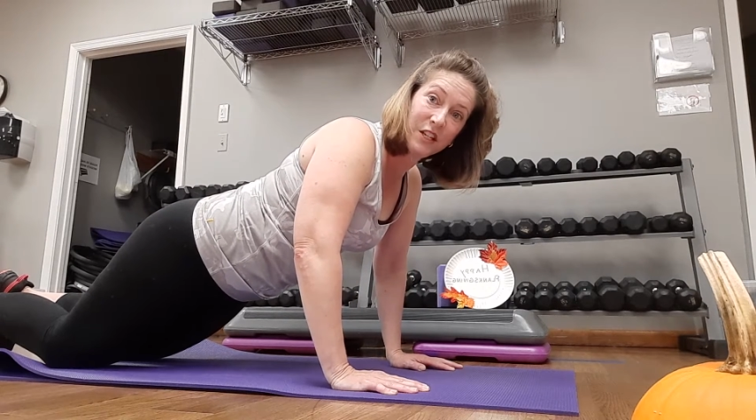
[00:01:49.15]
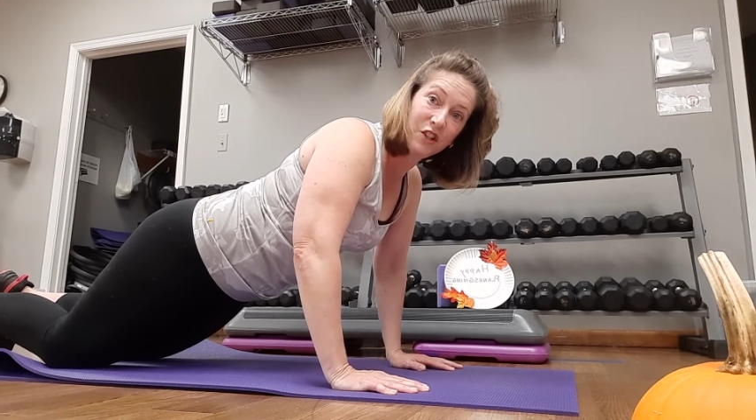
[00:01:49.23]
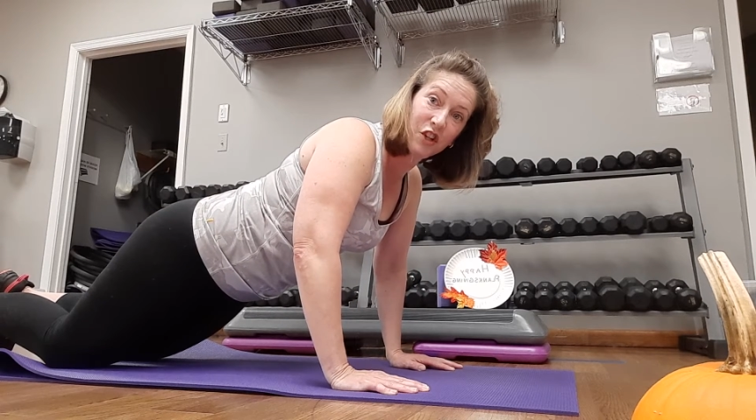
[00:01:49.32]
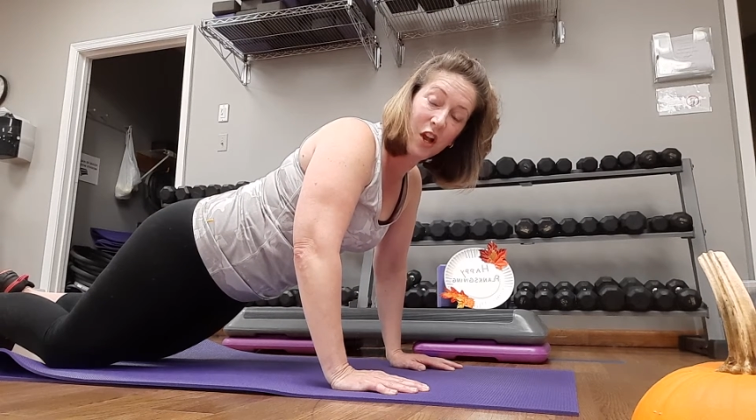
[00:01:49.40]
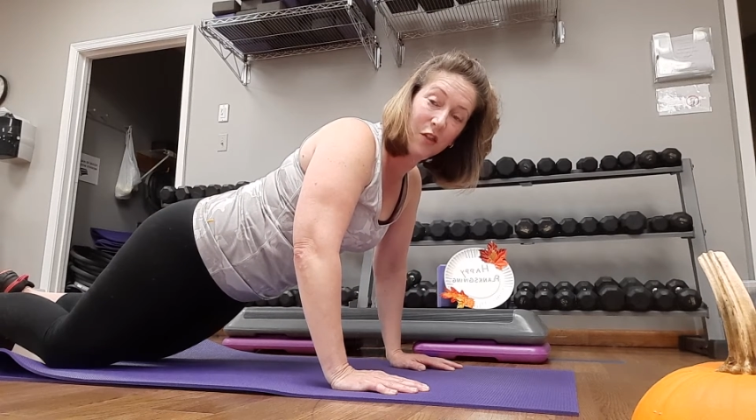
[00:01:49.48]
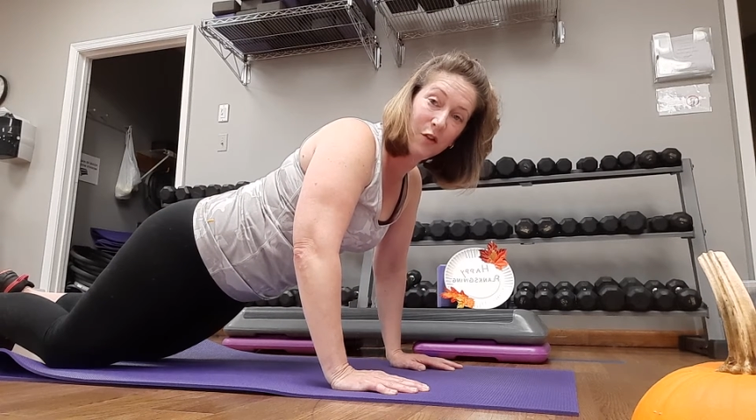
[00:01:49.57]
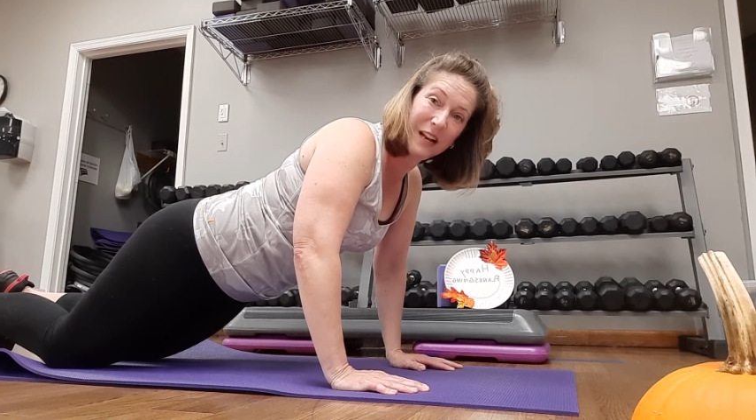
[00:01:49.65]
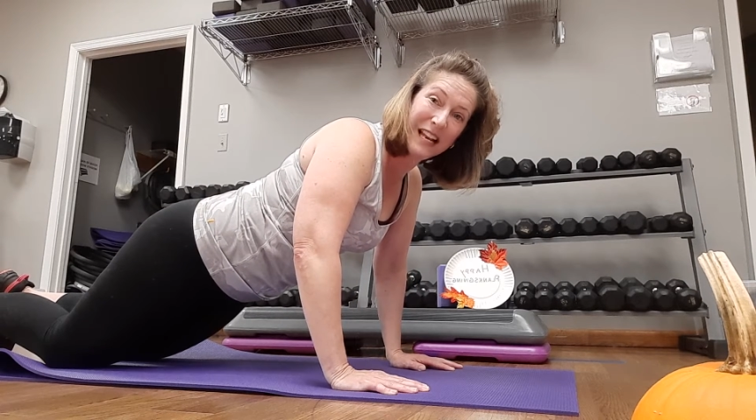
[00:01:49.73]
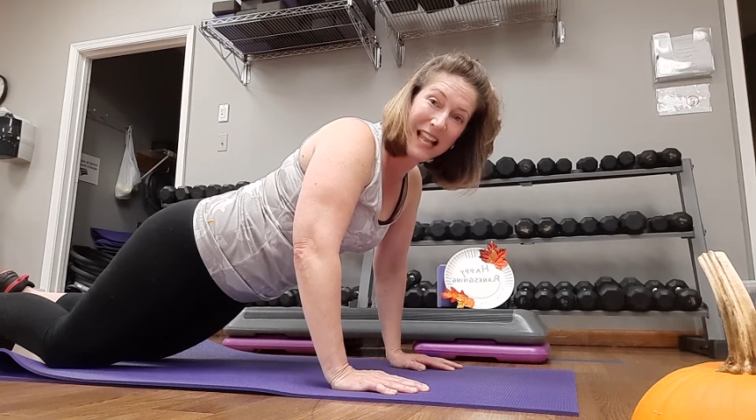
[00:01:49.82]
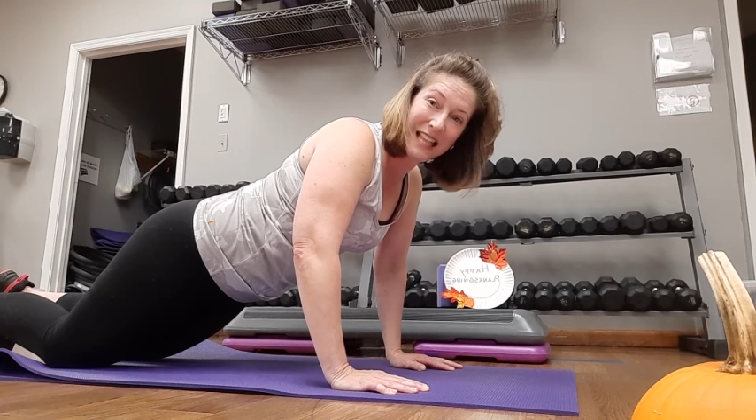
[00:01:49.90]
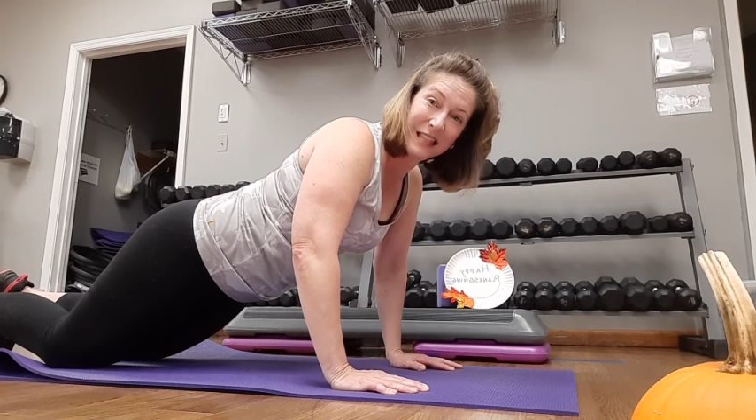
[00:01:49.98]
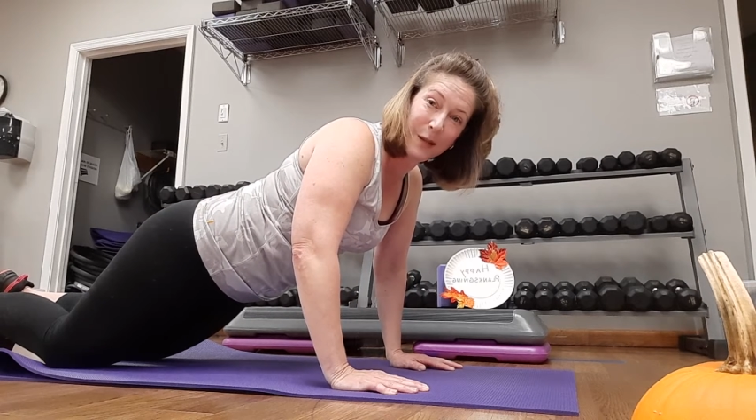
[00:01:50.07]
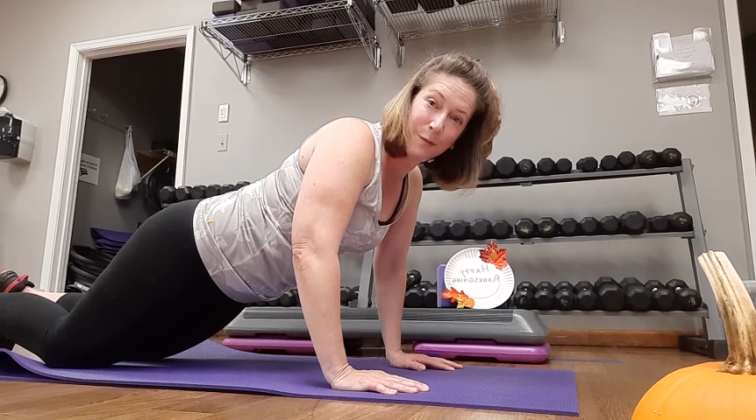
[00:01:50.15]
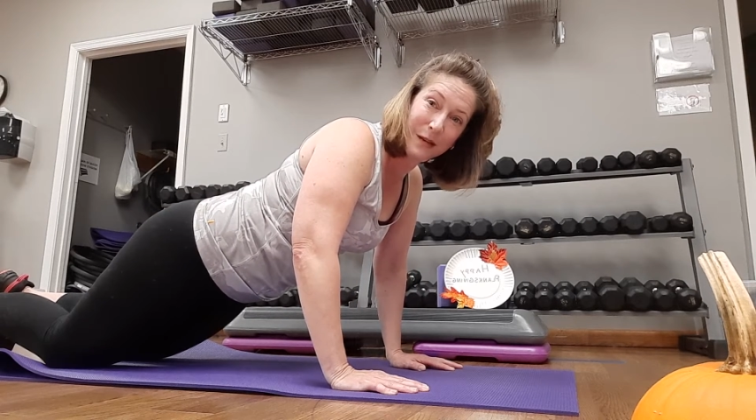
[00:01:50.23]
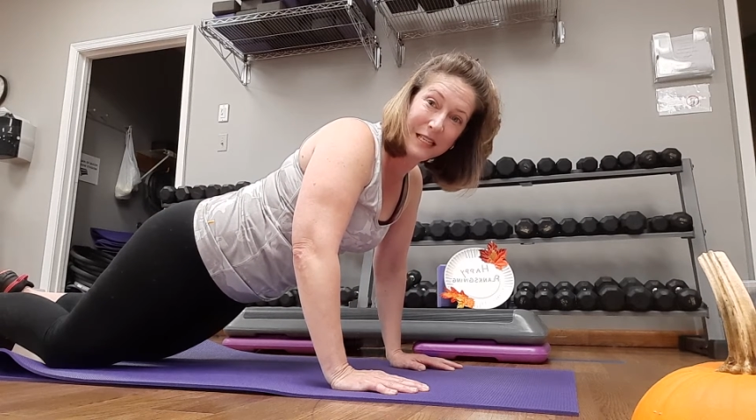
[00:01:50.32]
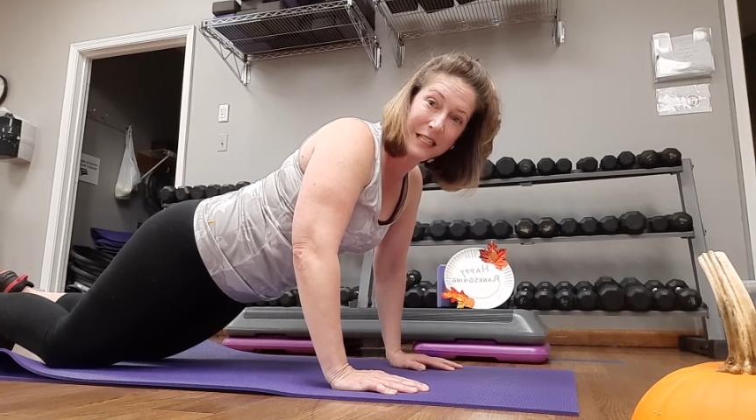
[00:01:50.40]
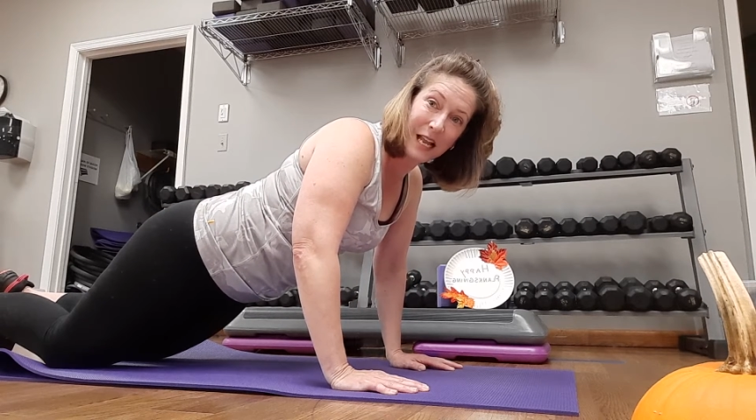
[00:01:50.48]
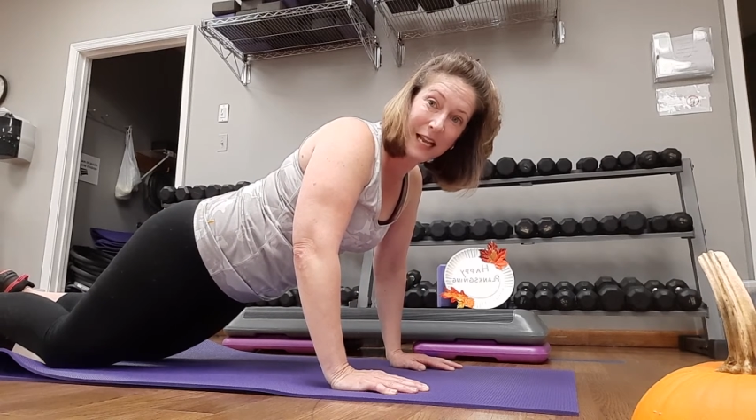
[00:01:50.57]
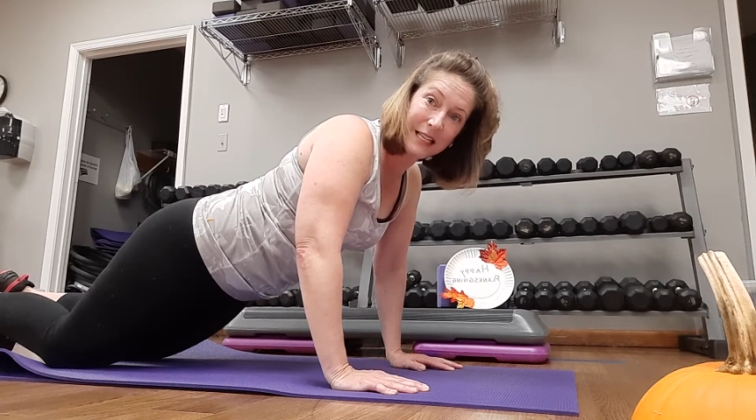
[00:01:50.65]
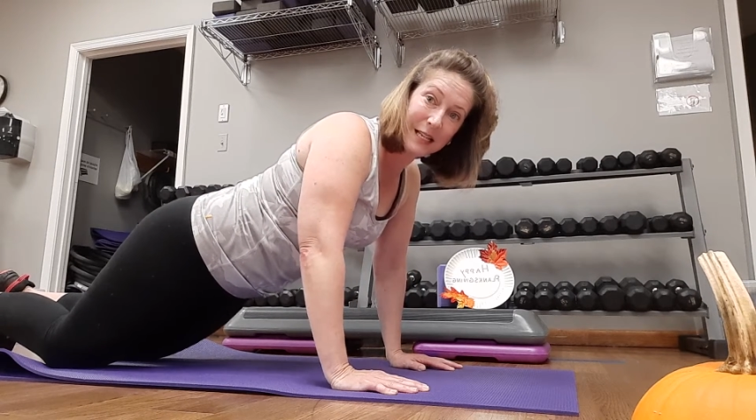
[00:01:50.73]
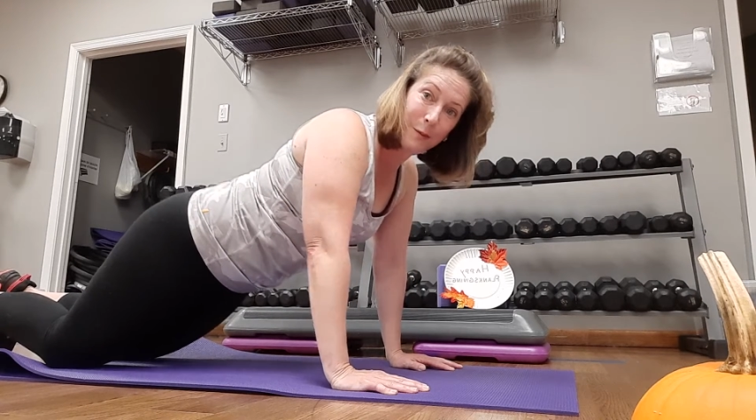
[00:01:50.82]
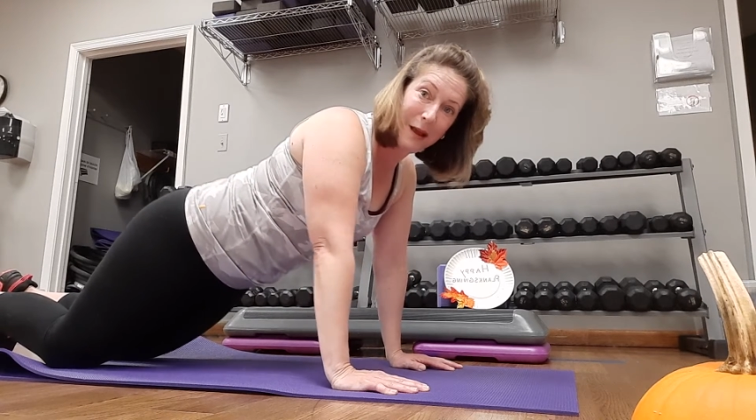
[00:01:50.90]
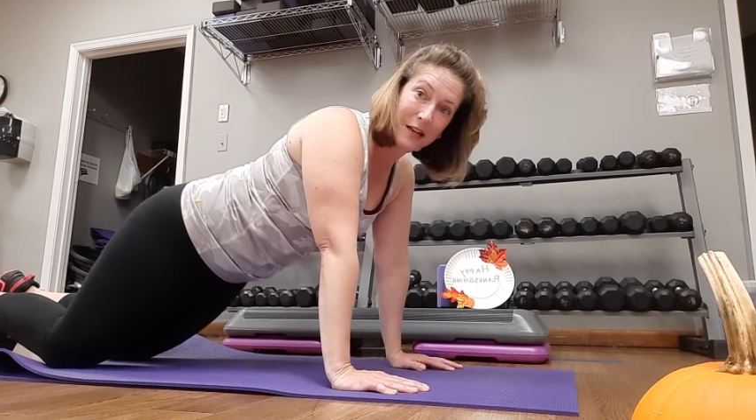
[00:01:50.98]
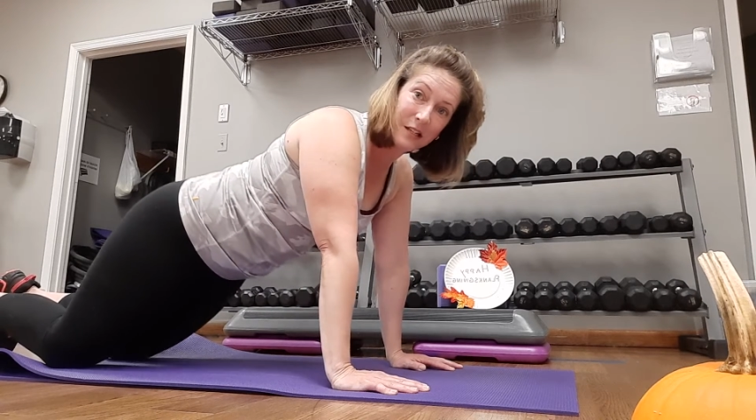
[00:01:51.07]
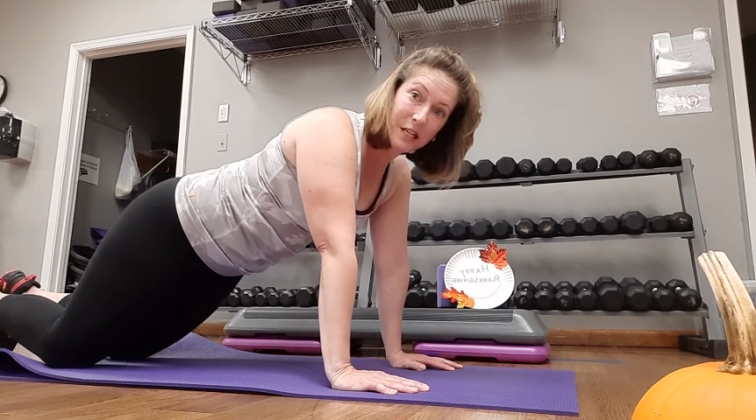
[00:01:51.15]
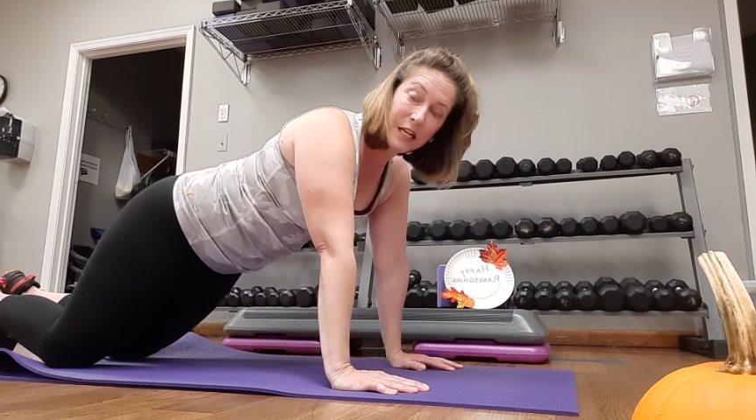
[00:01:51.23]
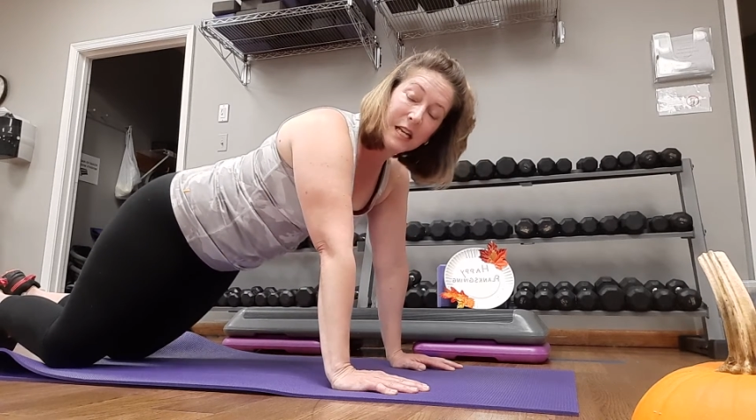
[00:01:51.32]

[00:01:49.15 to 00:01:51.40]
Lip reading: each other and let them be slightly bent.